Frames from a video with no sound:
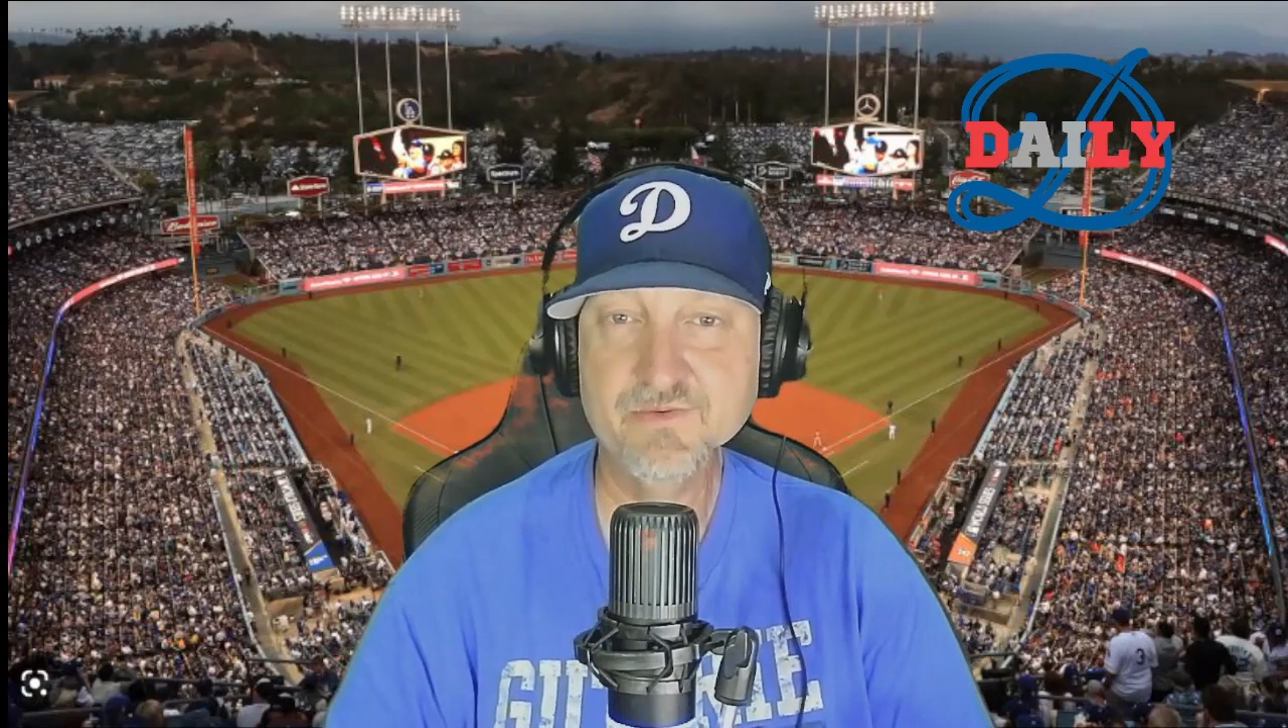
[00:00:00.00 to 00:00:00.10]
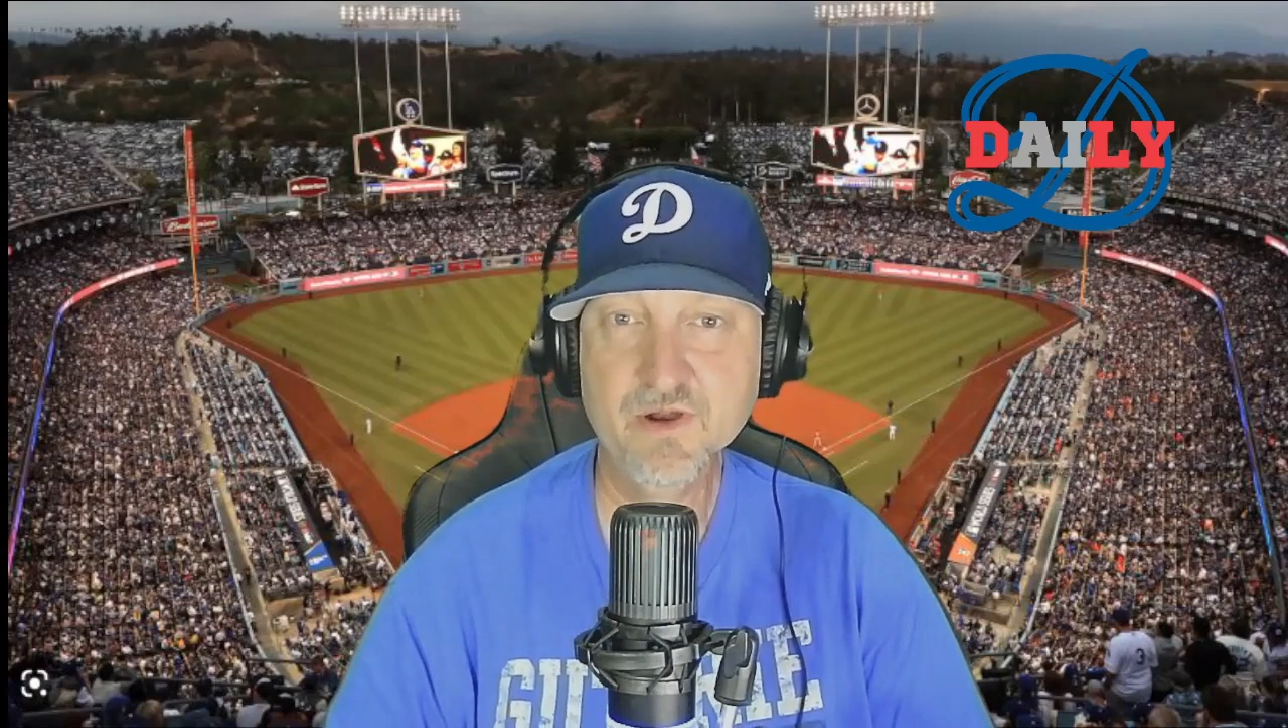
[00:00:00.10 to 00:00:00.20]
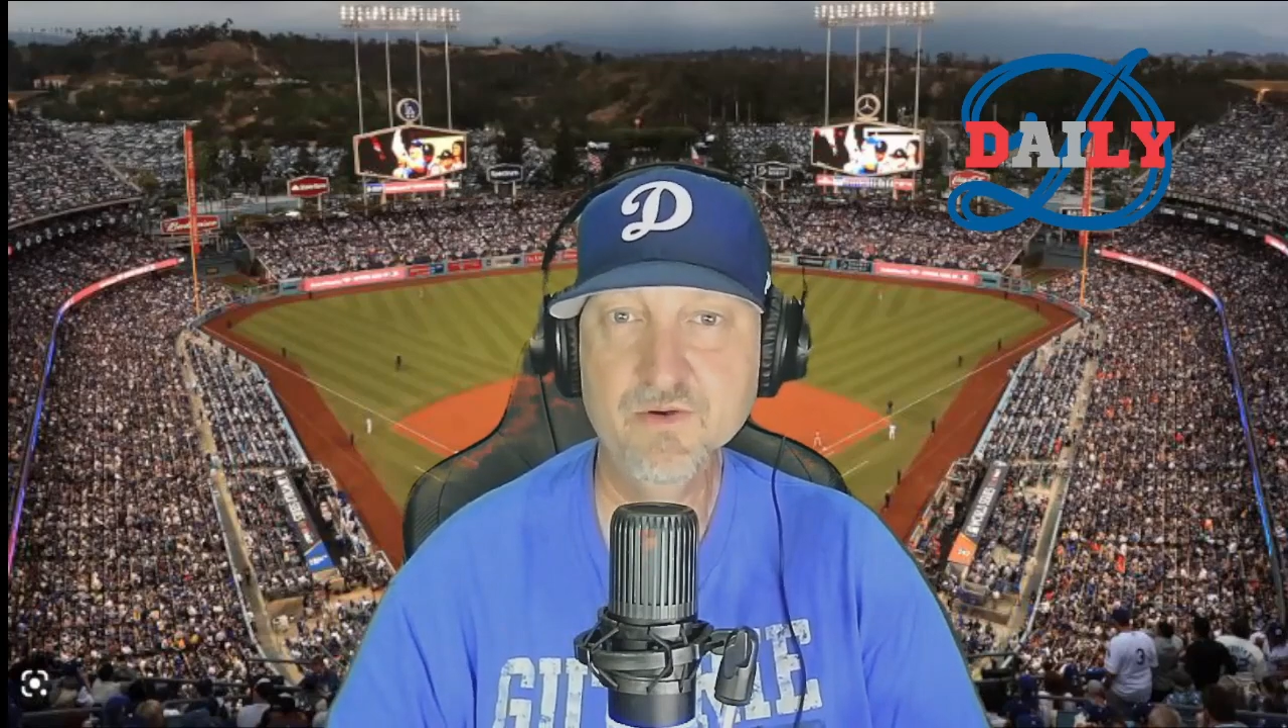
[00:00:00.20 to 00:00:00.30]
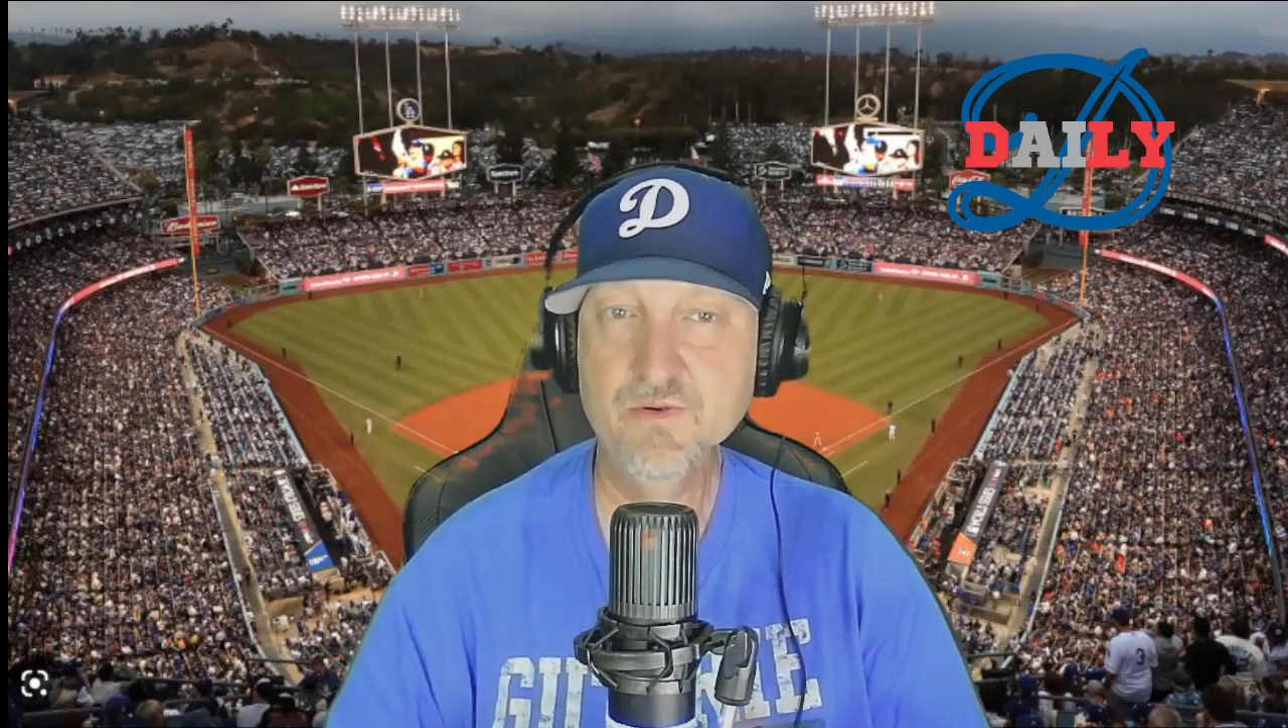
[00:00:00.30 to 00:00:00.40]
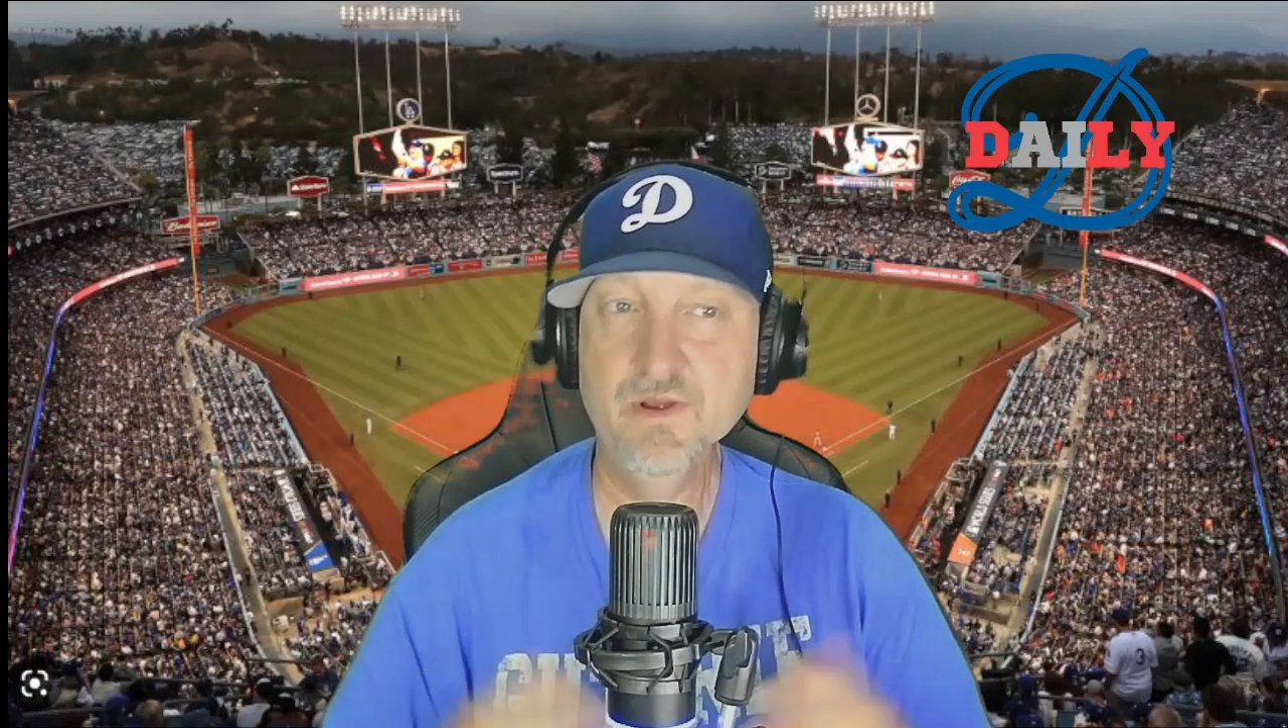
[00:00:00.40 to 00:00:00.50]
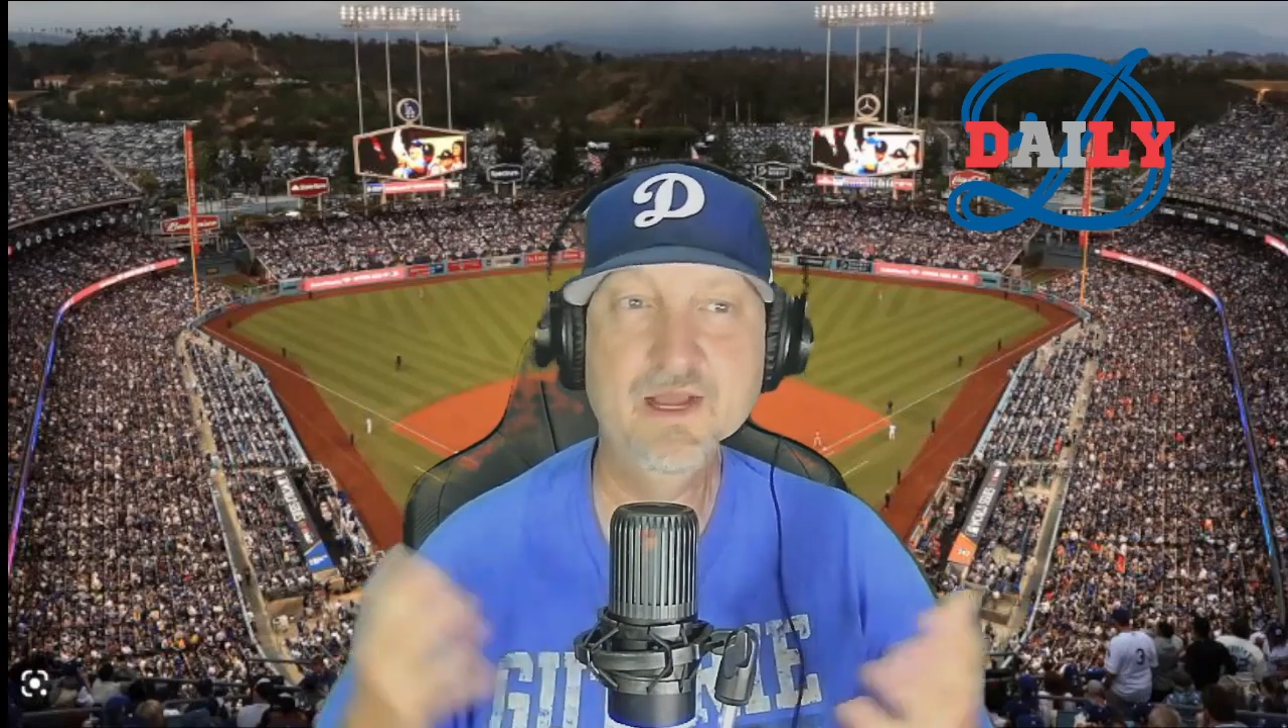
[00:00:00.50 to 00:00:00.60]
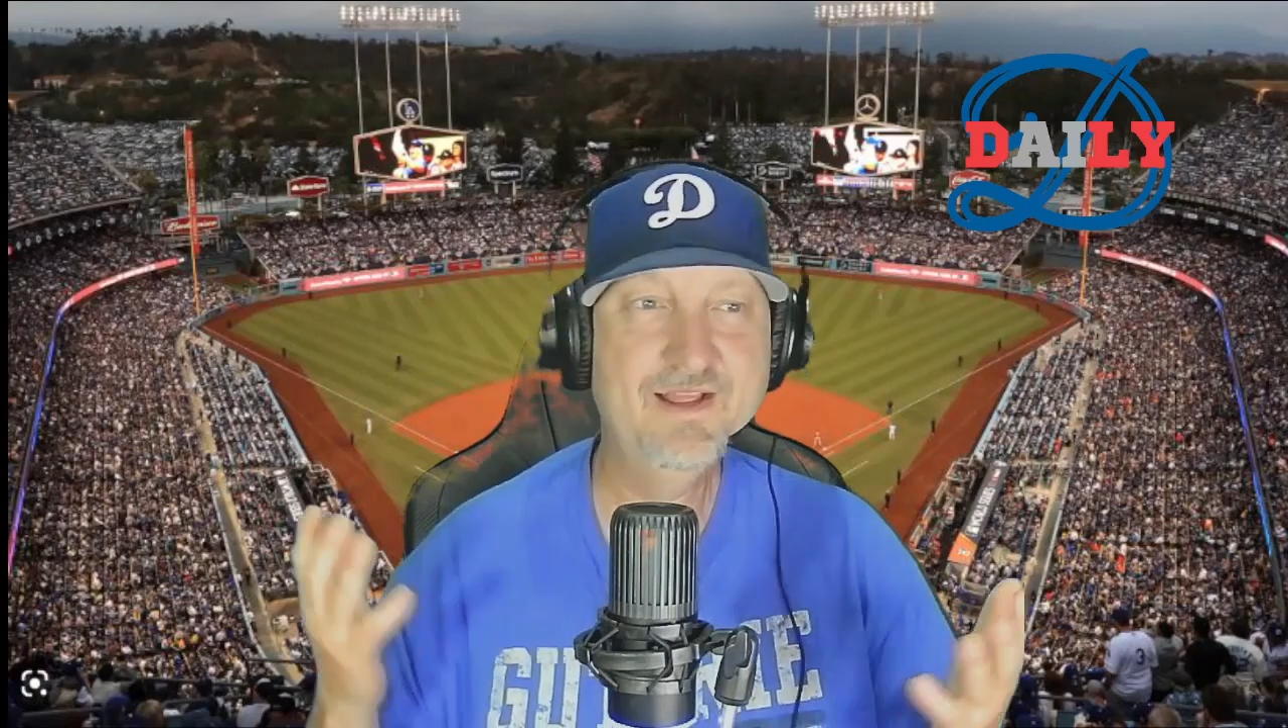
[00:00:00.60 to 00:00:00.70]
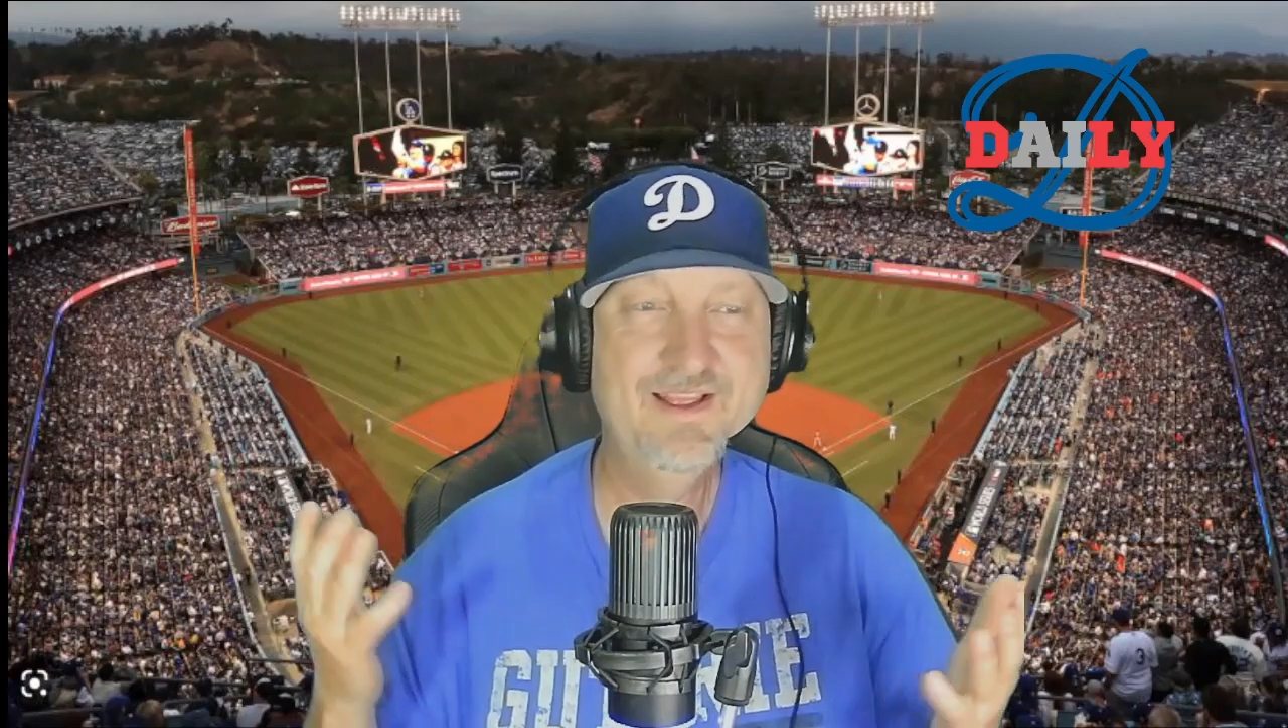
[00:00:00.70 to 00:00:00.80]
in a row,